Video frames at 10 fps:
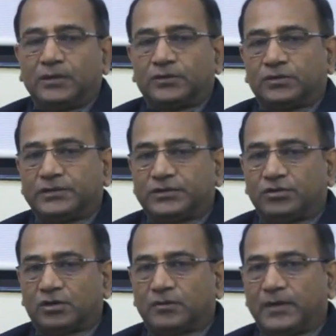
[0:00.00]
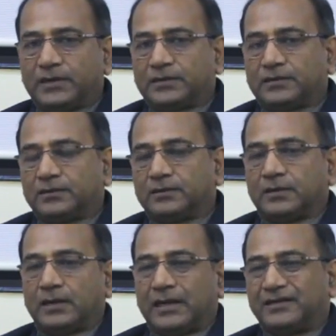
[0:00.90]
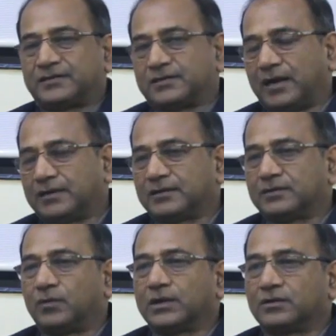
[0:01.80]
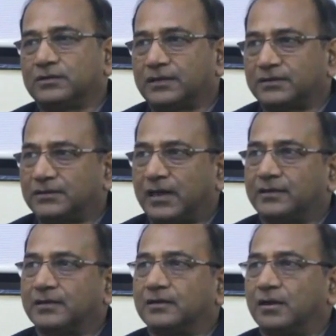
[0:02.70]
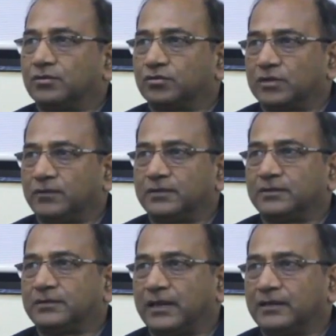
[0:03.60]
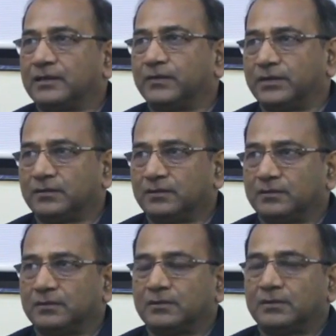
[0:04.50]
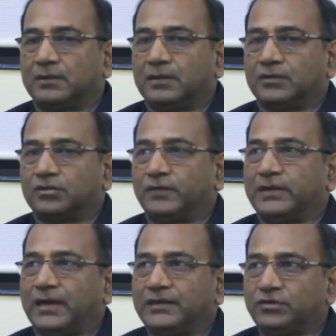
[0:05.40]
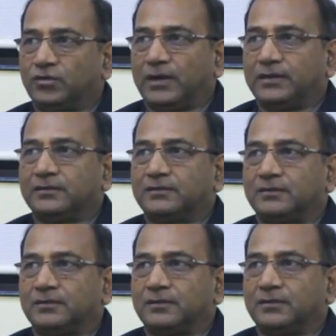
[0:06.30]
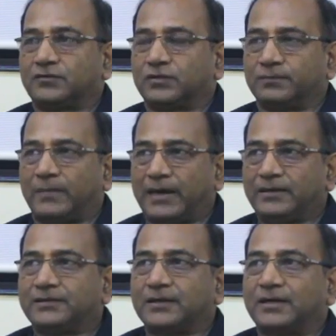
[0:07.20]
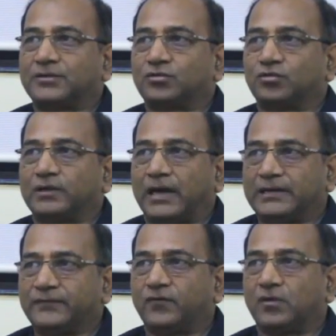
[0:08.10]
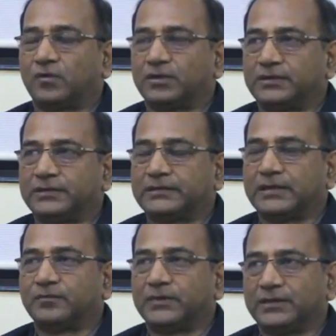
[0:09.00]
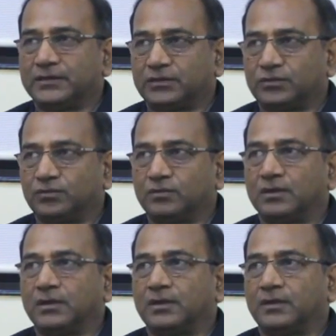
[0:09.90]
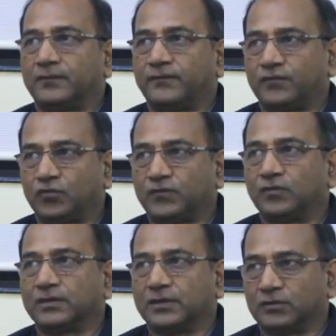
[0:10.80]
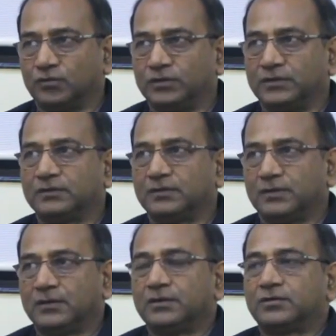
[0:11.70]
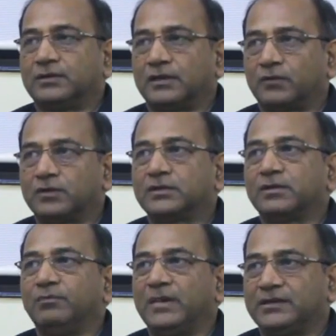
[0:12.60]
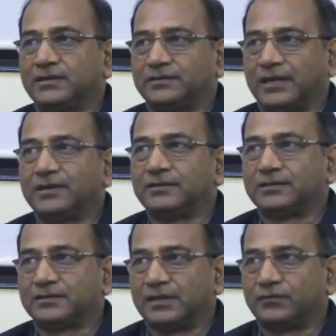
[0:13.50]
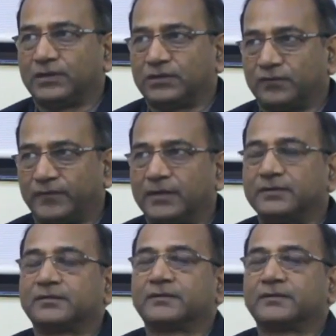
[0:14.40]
So this document had started, the work on that had started around 2010-11. So when I joined, it was my task to carry forward this and bring it to a fruitful conclusion. So that was one of the major challenges that we had to face.